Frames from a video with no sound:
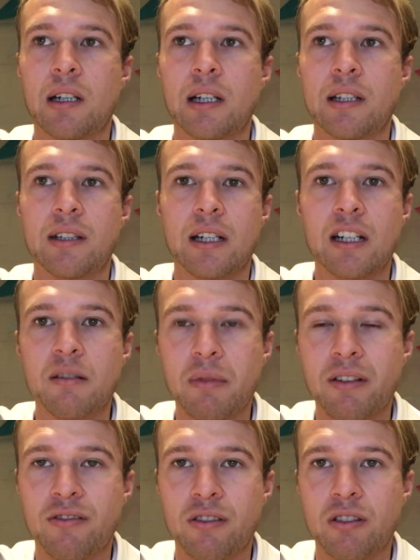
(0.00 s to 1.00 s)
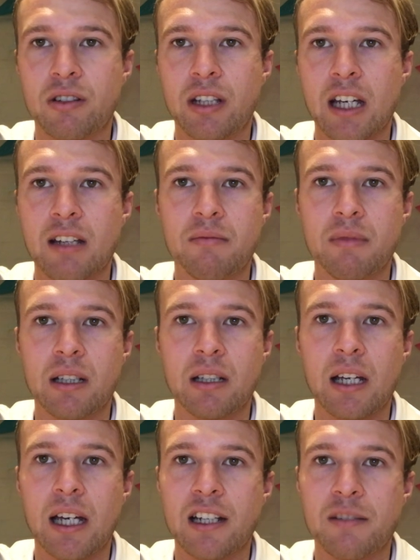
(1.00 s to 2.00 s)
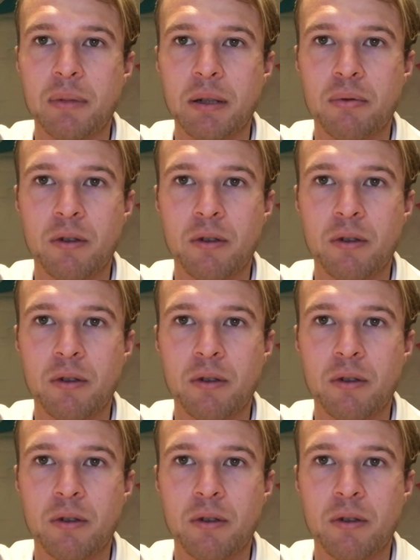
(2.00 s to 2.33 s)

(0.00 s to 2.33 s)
I started my first game in the ASB